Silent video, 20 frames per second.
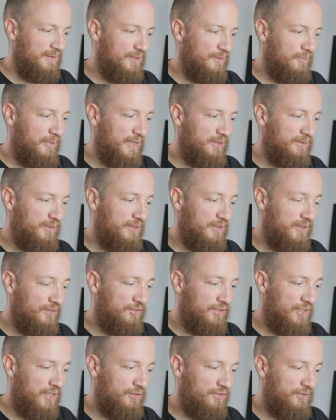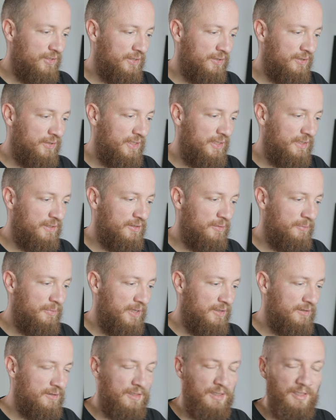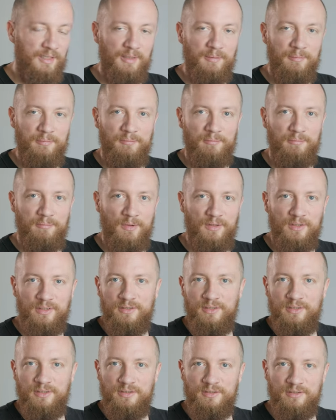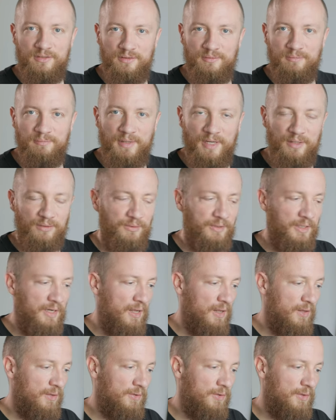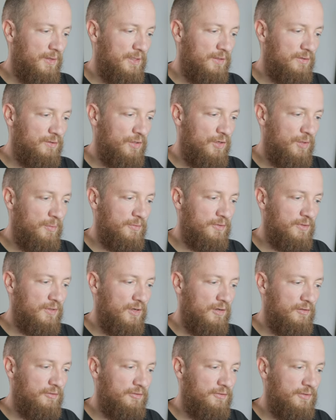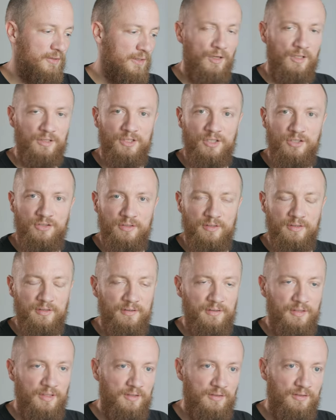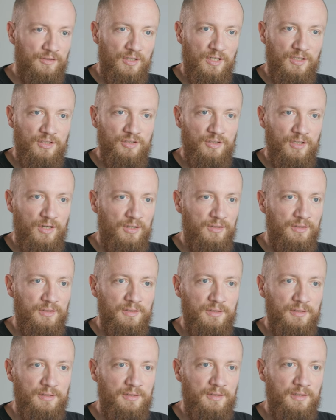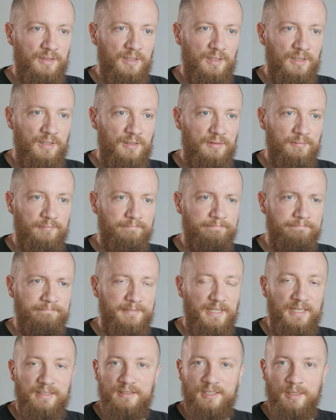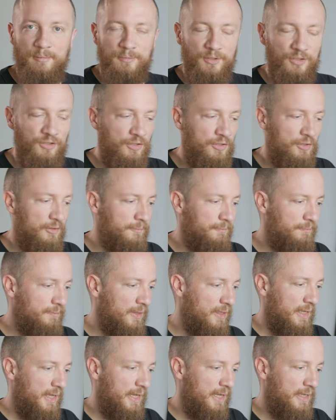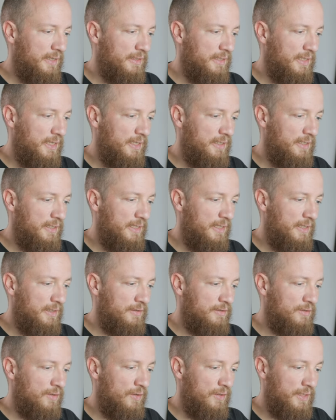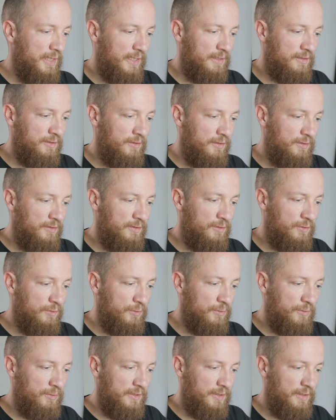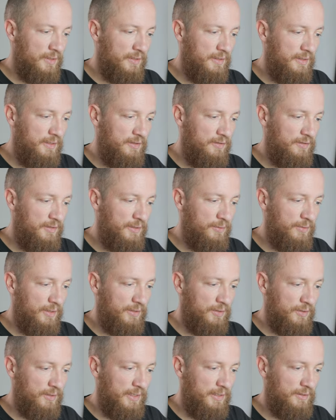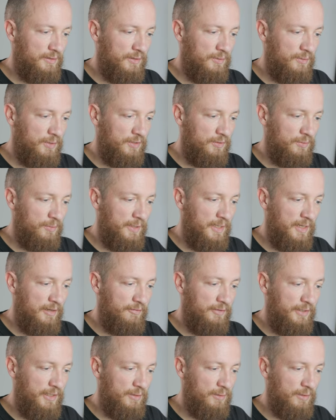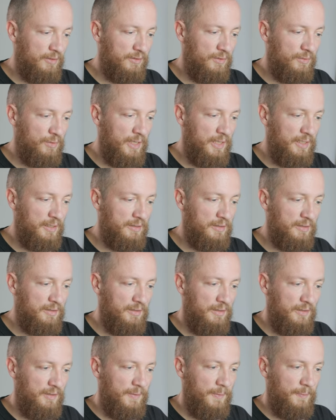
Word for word: The battery discharge regulator basically monitors battery health in terms of voltages, discharge current, um, and temperature. And it is connected to the DC regulator, which we have here on the right,